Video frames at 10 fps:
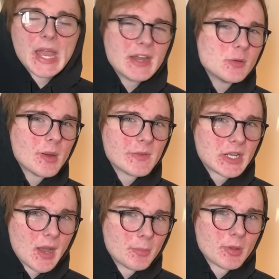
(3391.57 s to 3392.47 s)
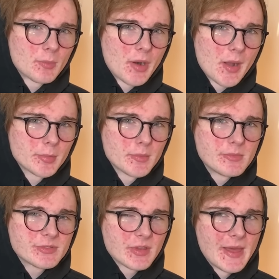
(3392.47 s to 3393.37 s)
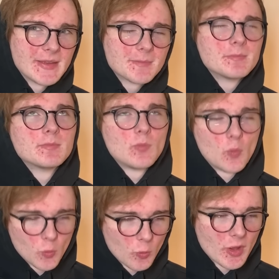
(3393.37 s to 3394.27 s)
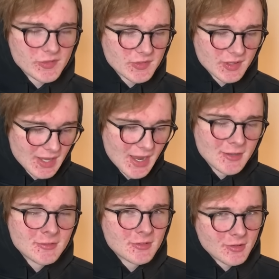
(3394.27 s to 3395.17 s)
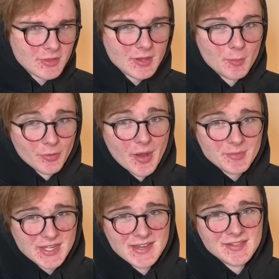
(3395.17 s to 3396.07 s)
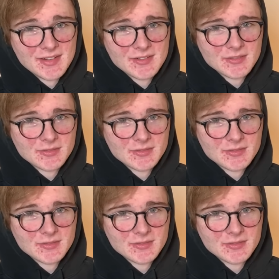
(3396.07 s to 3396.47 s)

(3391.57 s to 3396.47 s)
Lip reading: I do have a couple of problems, like, once again, the abrupt ending.